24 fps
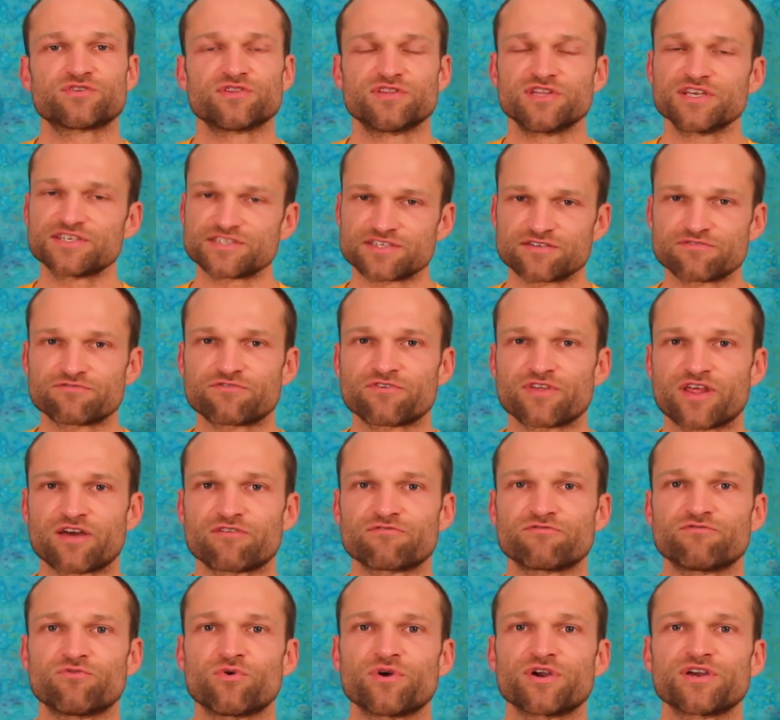Listen for
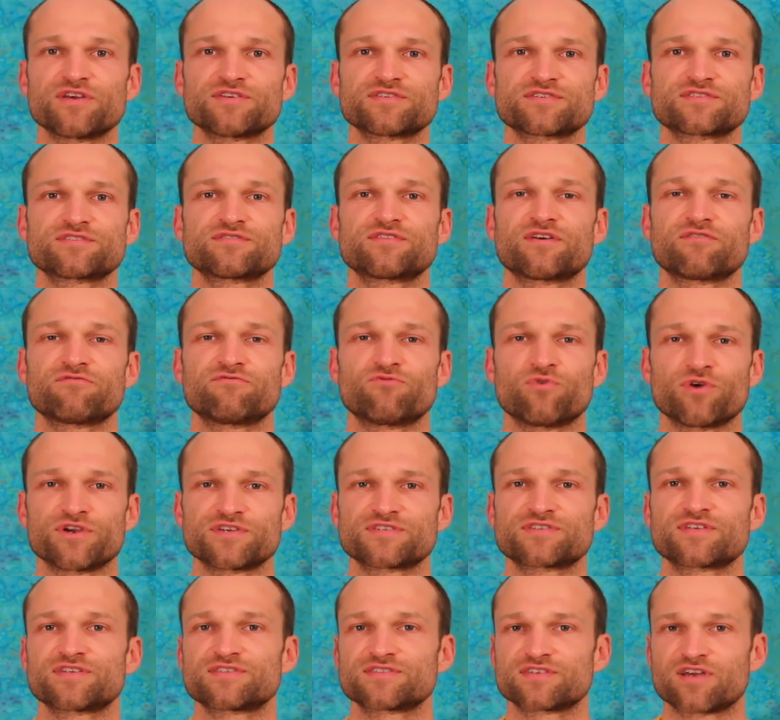that voice
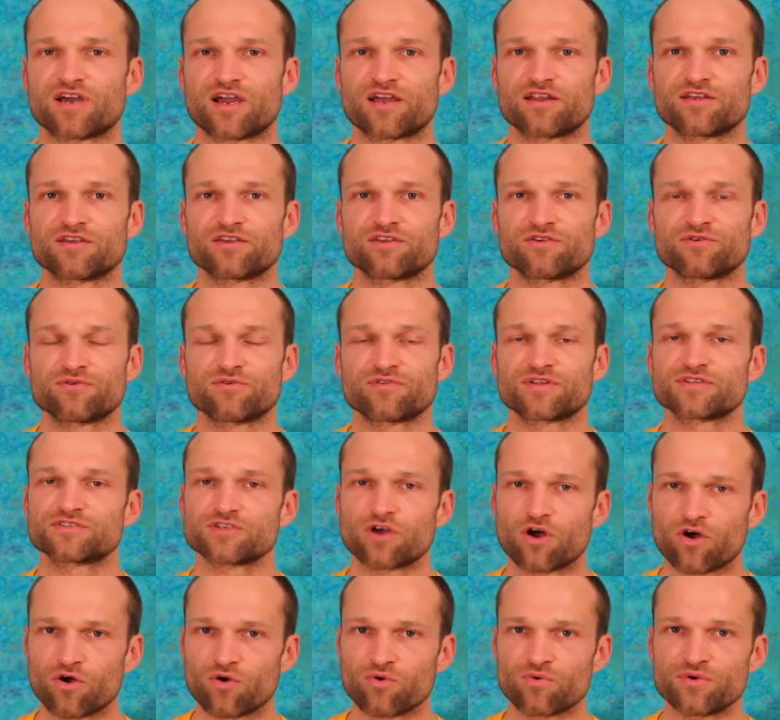that's guiding you, that's
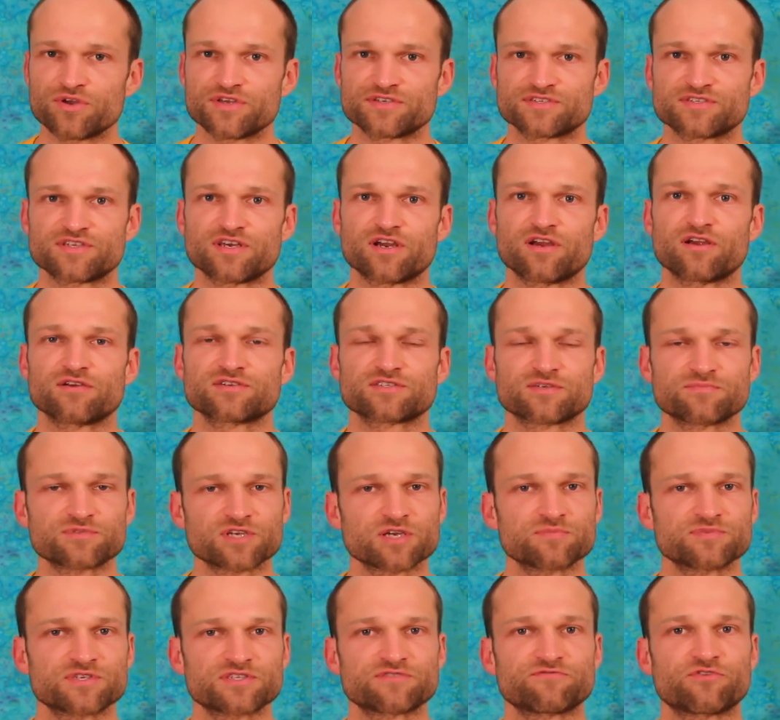always there.
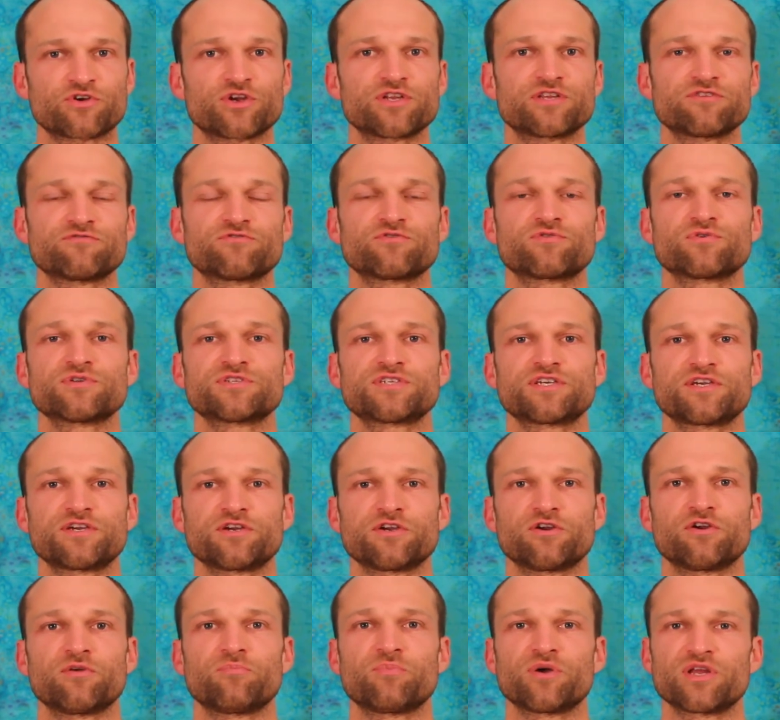Sometimes it's very difficult to
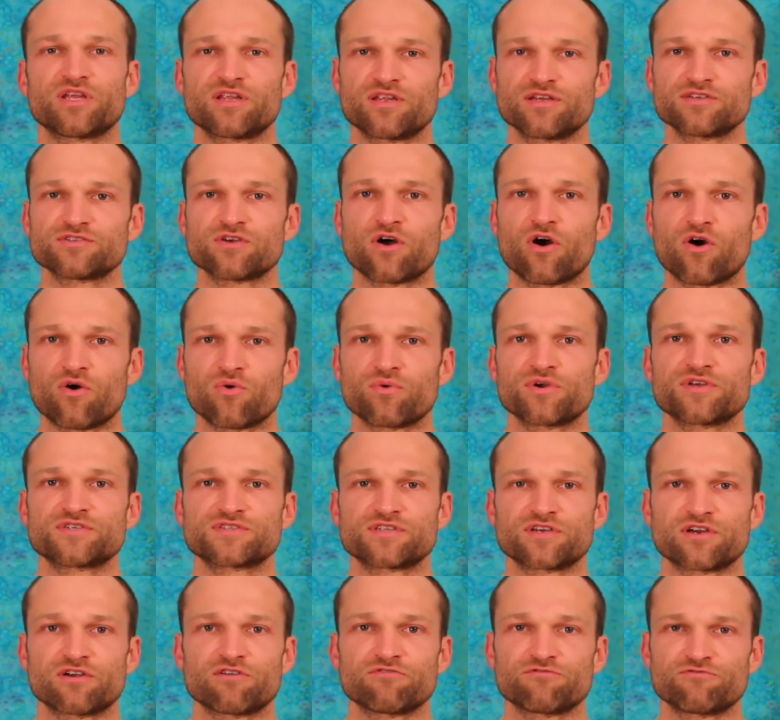hear, but it is always
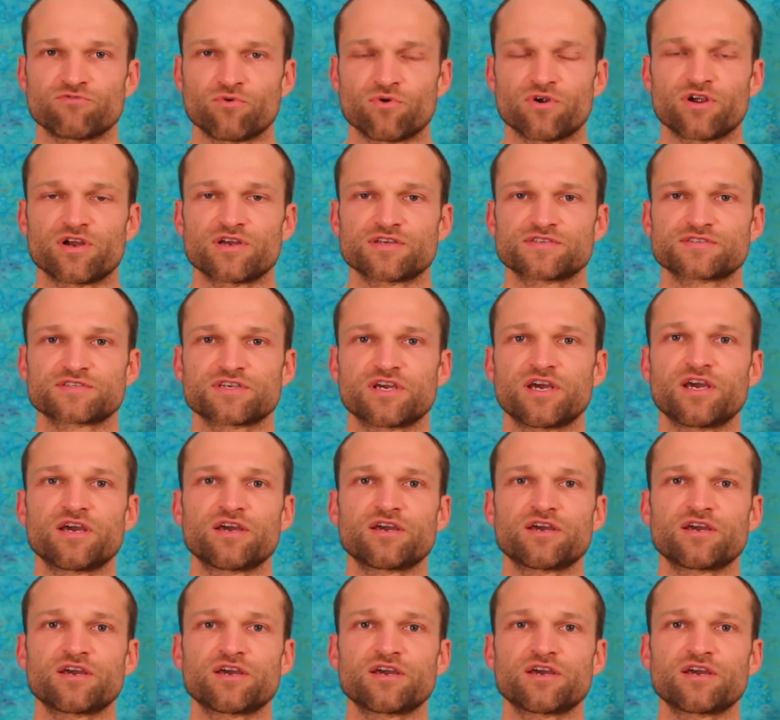there for us